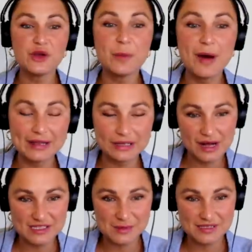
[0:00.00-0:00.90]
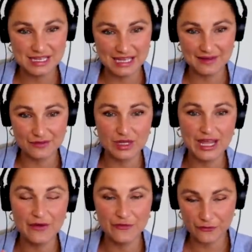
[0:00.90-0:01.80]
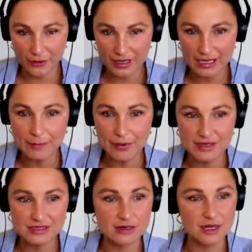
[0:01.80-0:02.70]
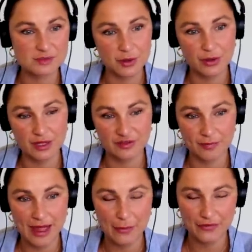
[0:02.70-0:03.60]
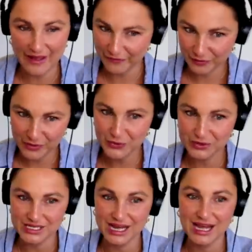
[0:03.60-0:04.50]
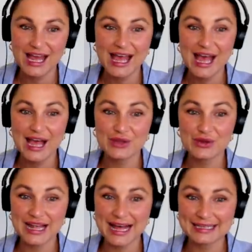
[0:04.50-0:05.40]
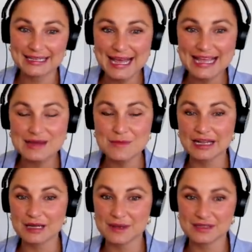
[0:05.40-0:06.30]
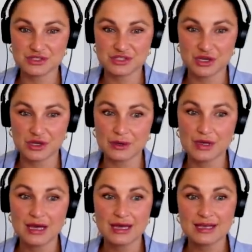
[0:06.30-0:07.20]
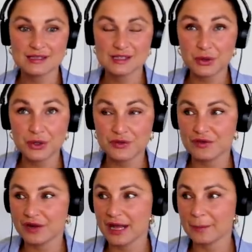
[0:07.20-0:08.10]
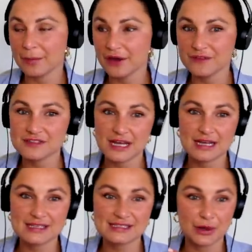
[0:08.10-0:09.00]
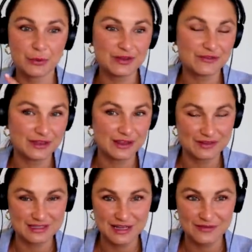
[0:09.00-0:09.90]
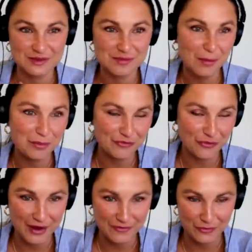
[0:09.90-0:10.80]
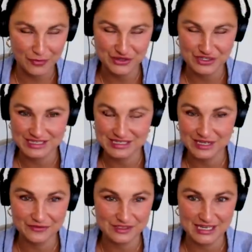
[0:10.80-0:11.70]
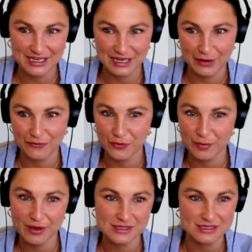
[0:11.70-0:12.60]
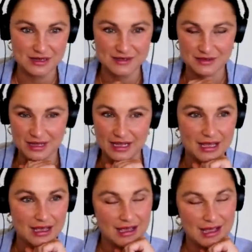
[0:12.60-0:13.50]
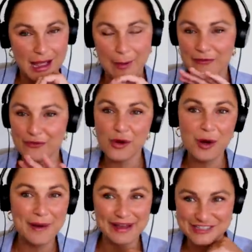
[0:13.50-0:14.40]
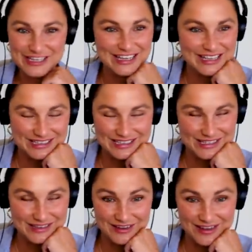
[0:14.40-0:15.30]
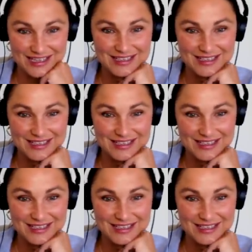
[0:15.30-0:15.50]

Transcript: And if you're buying an item as a gift, you get a free personalised bow gift bag with every order, and you can add a name and a message too. It's so good for like birthdays. Like we've given stuff to mum before, haven't we? And she's loved it, yeah. like all the personalised on it and we've all got matching. It's so